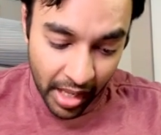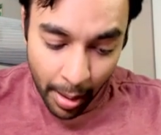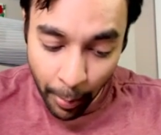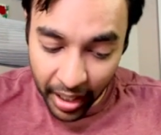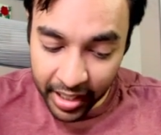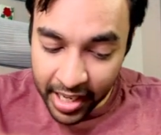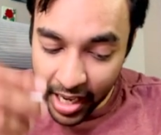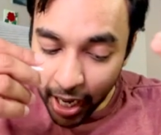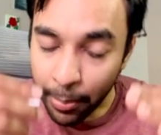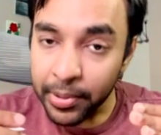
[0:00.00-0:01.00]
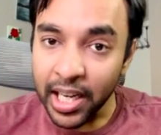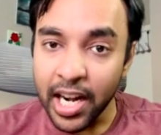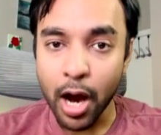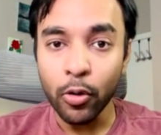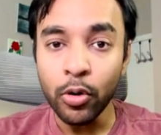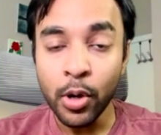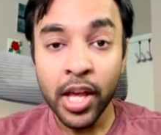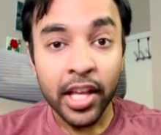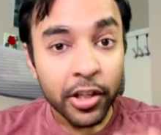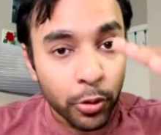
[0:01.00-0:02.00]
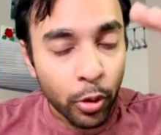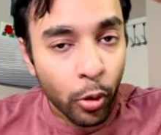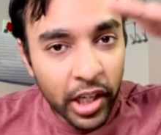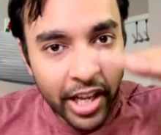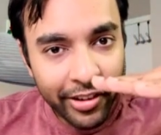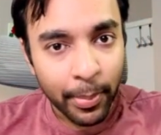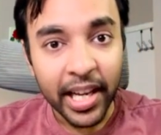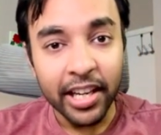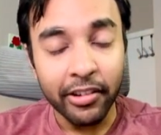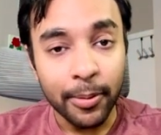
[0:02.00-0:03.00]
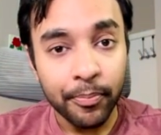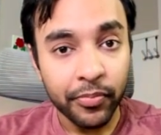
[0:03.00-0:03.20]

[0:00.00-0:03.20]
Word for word: But up till now, you go level by level.